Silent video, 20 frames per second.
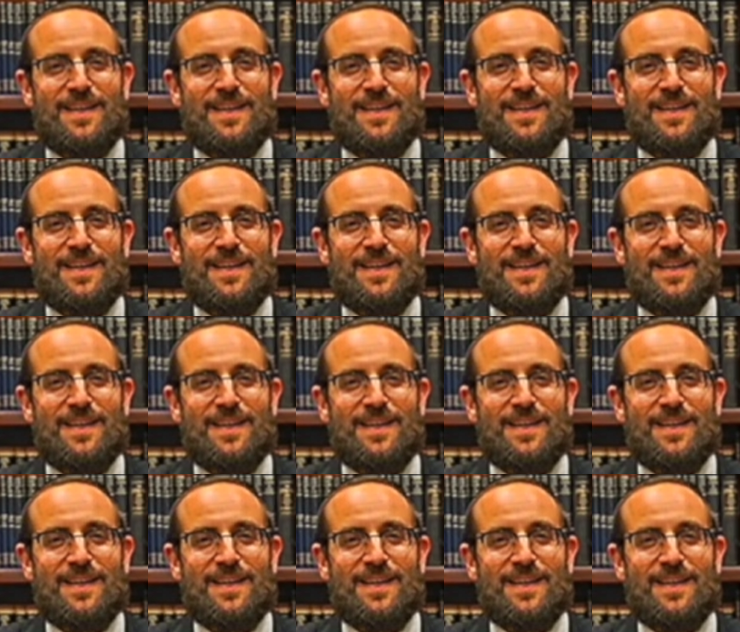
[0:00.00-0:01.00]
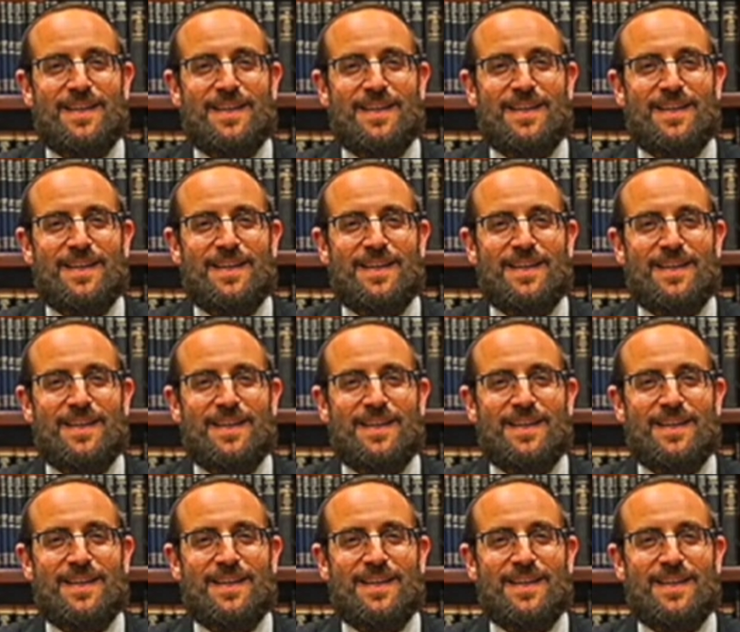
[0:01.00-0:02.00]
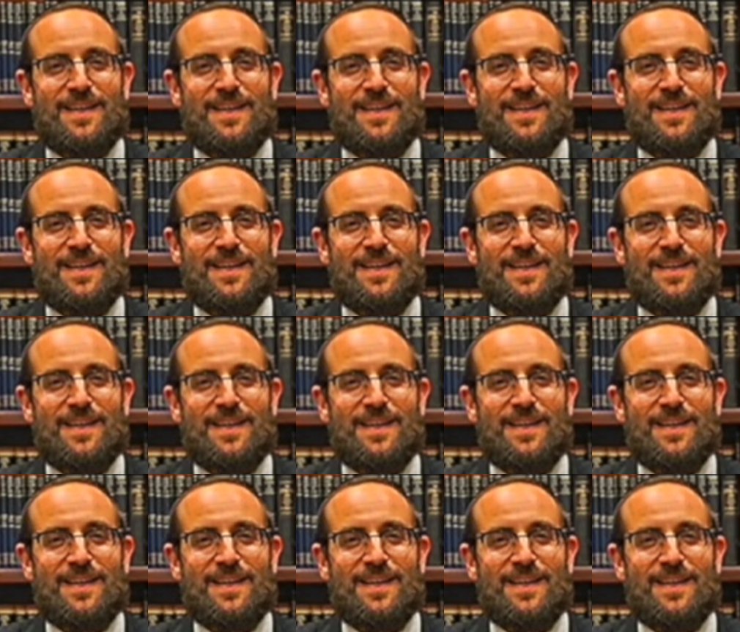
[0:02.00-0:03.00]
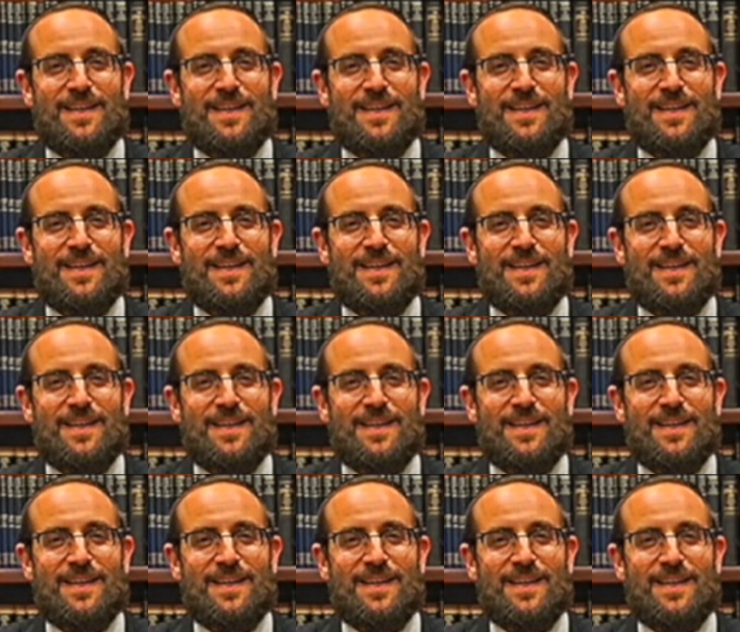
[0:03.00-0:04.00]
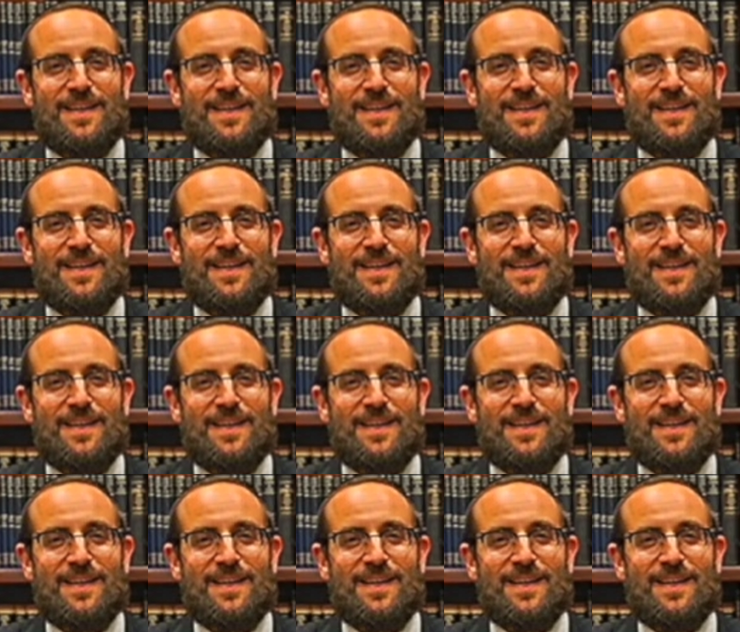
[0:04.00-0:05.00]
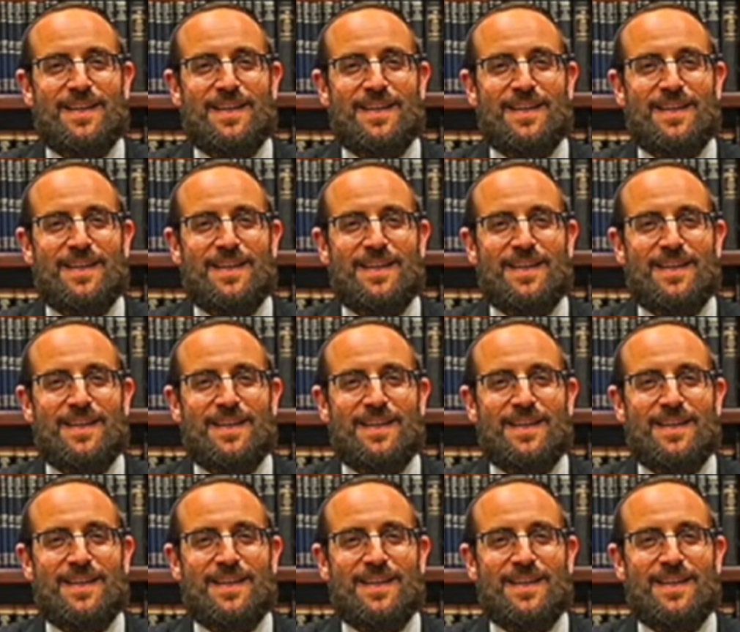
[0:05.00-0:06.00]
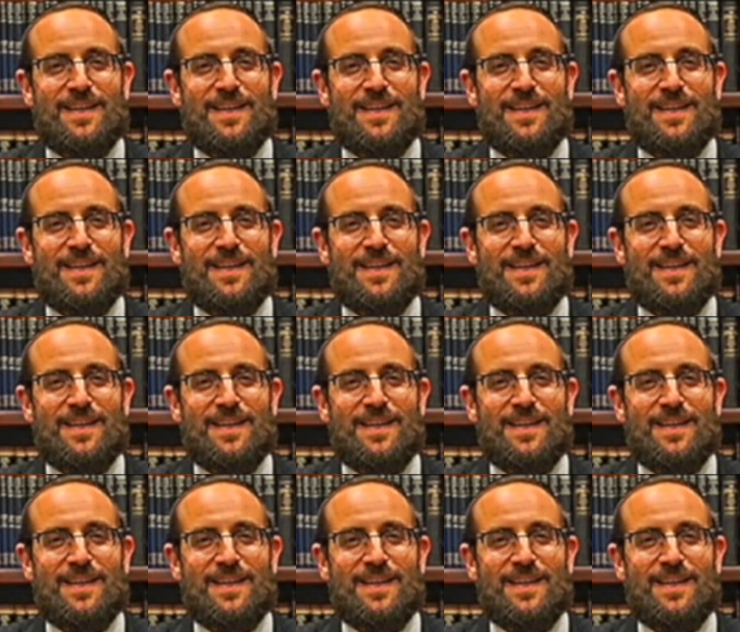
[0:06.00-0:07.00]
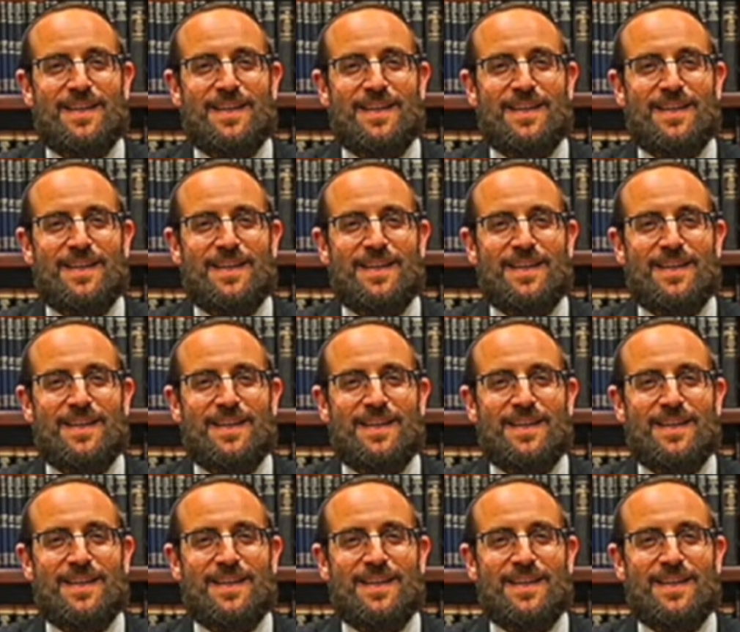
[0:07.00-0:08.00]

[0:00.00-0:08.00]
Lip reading: [no speech]